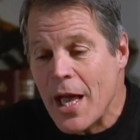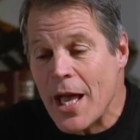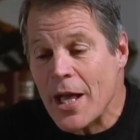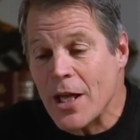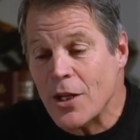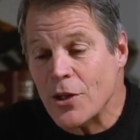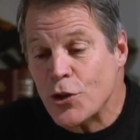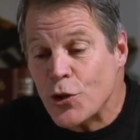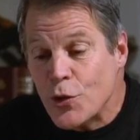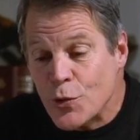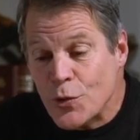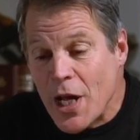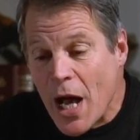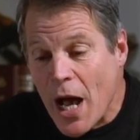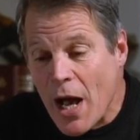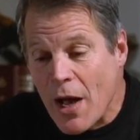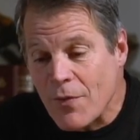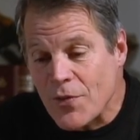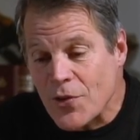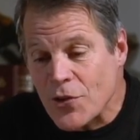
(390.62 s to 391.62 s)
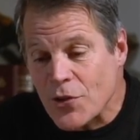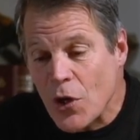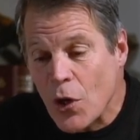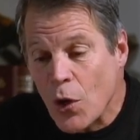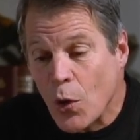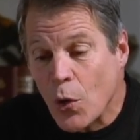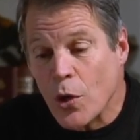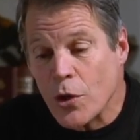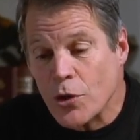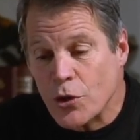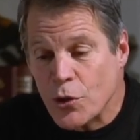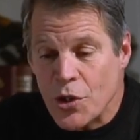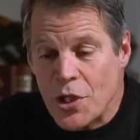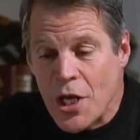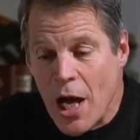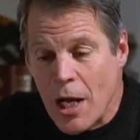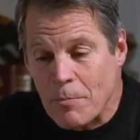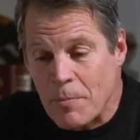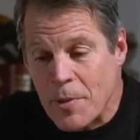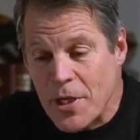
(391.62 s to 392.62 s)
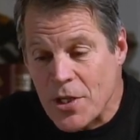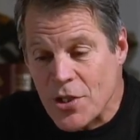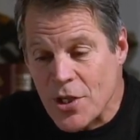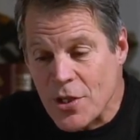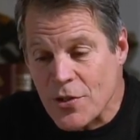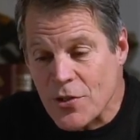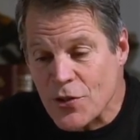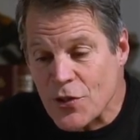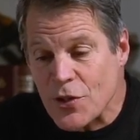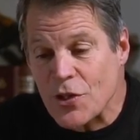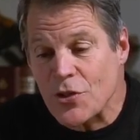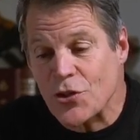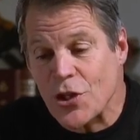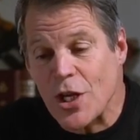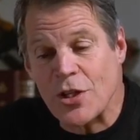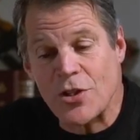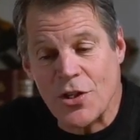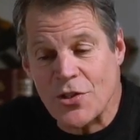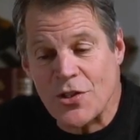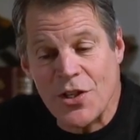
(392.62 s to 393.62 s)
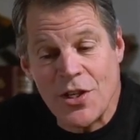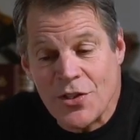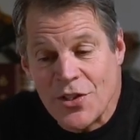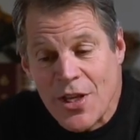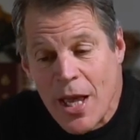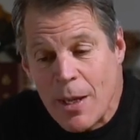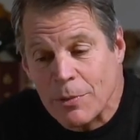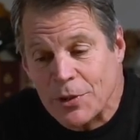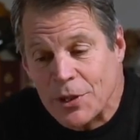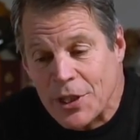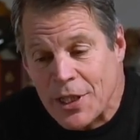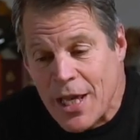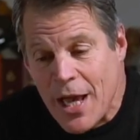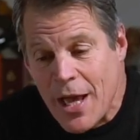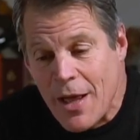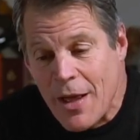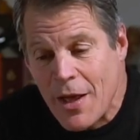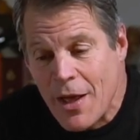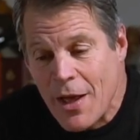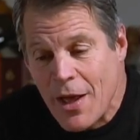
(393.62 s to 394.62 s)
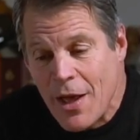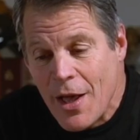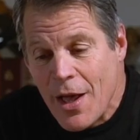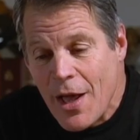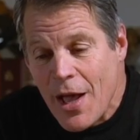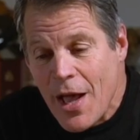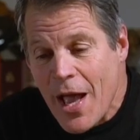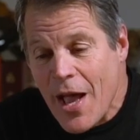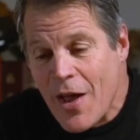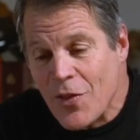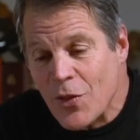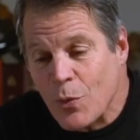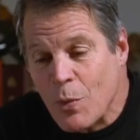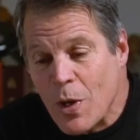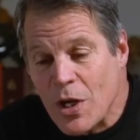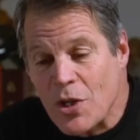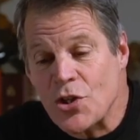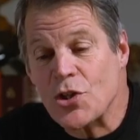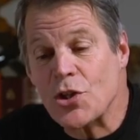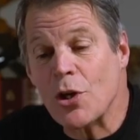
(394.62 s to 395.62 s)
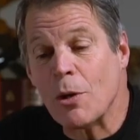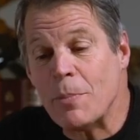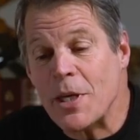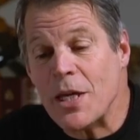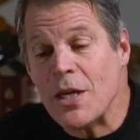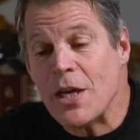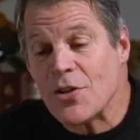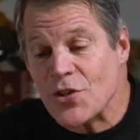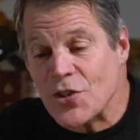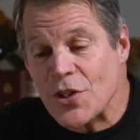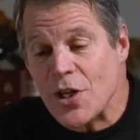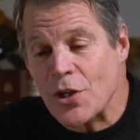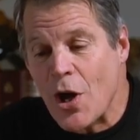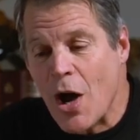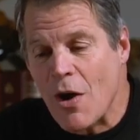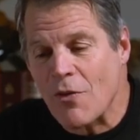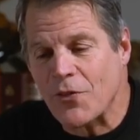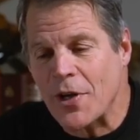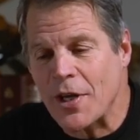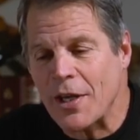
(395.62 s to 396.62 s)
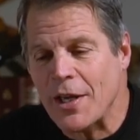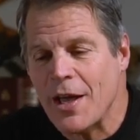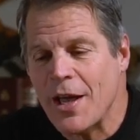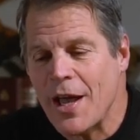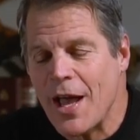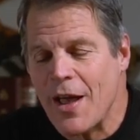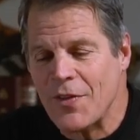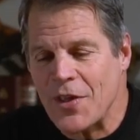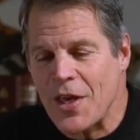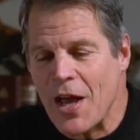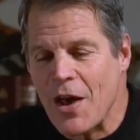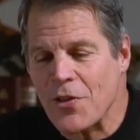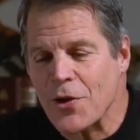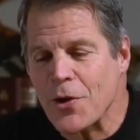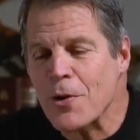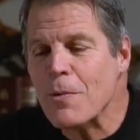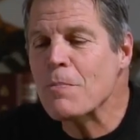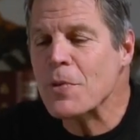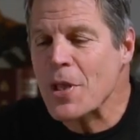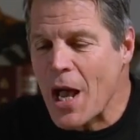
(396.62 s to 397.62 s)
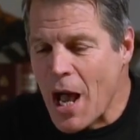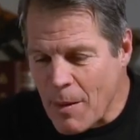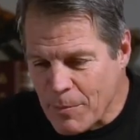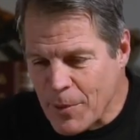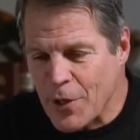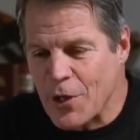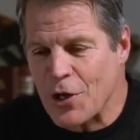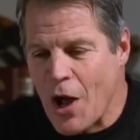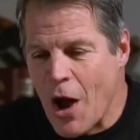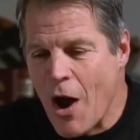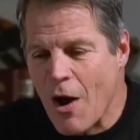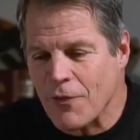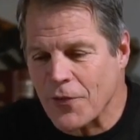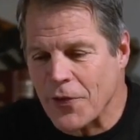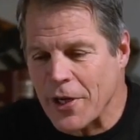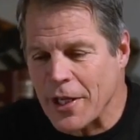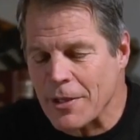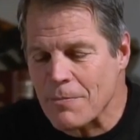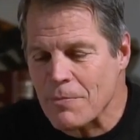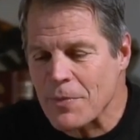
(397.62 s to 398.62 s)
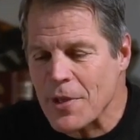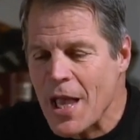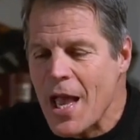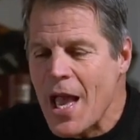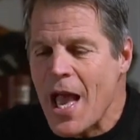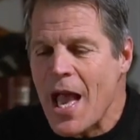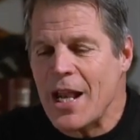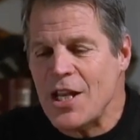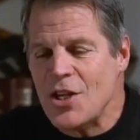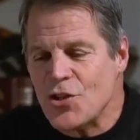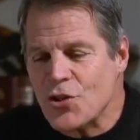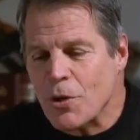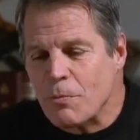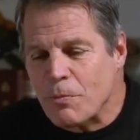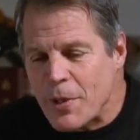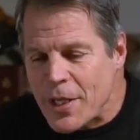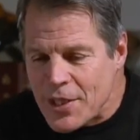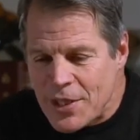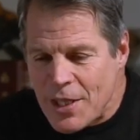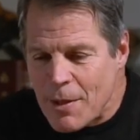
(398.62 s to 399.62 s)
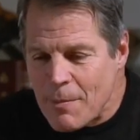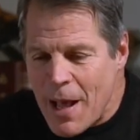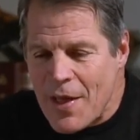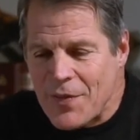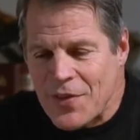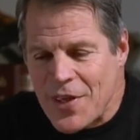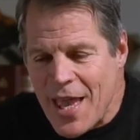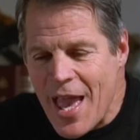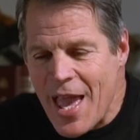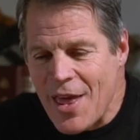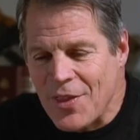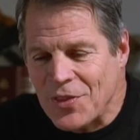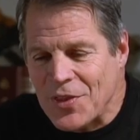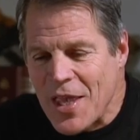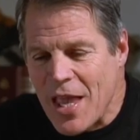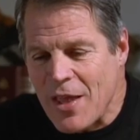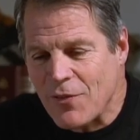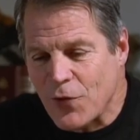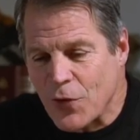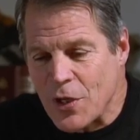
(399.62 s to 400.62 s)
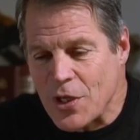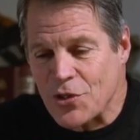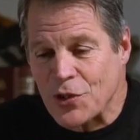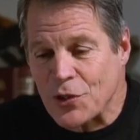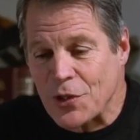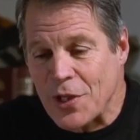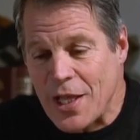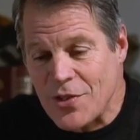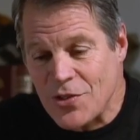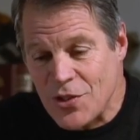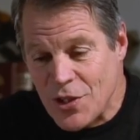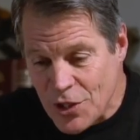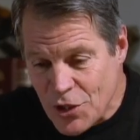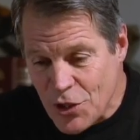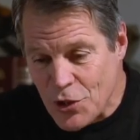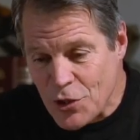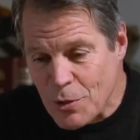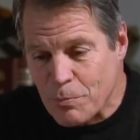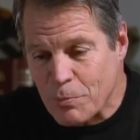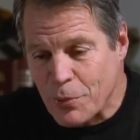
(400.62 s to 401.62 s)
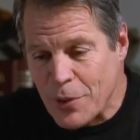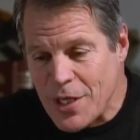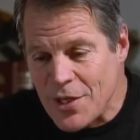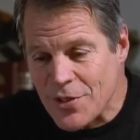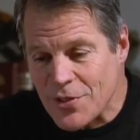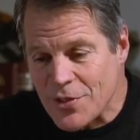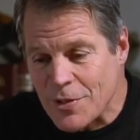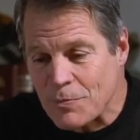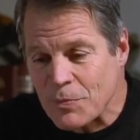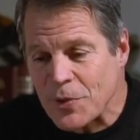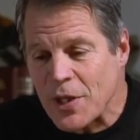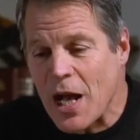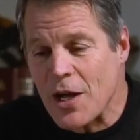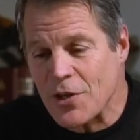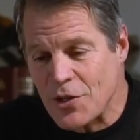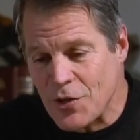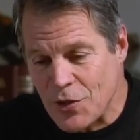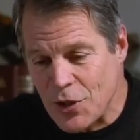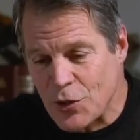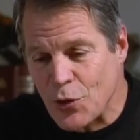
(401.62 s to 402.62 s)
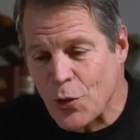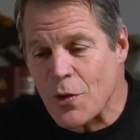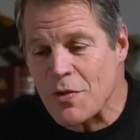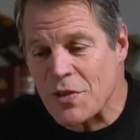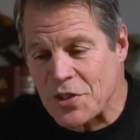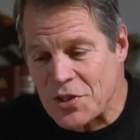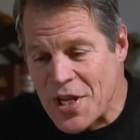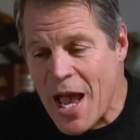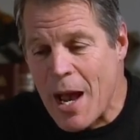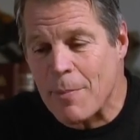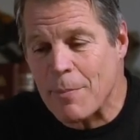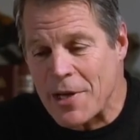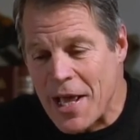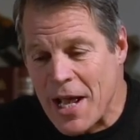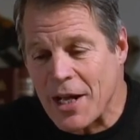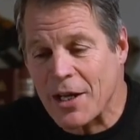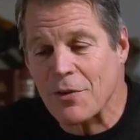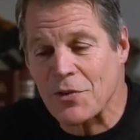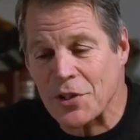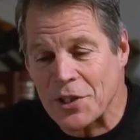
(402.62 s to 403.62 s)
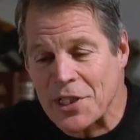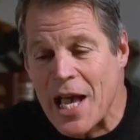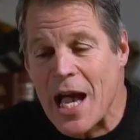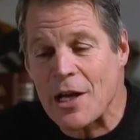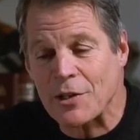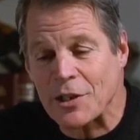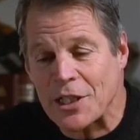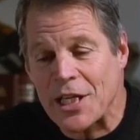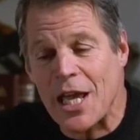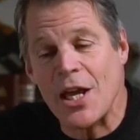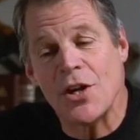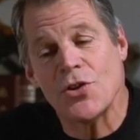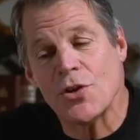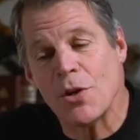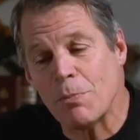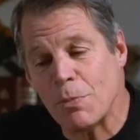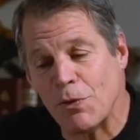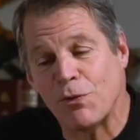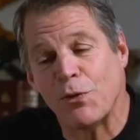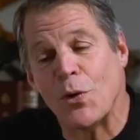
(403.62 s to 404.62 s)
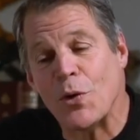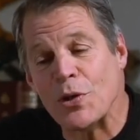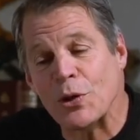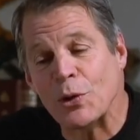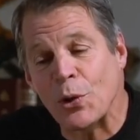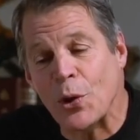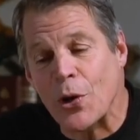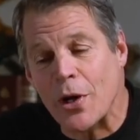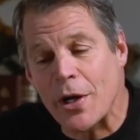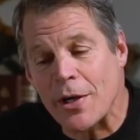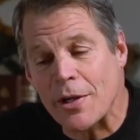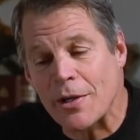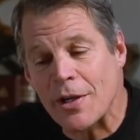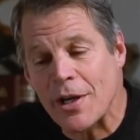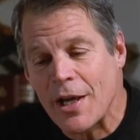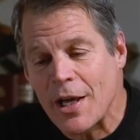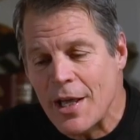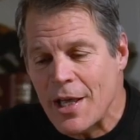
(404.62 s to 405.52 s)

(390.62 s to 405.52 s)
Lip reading: and two doves or two young pigeons, such as he is able to get, and the one shall be a sin offering and the other a burnt offering. And he shall bring them on the eighth day for his cleansing to the priest unto the door of the tabernacle of the congregation before the Lord.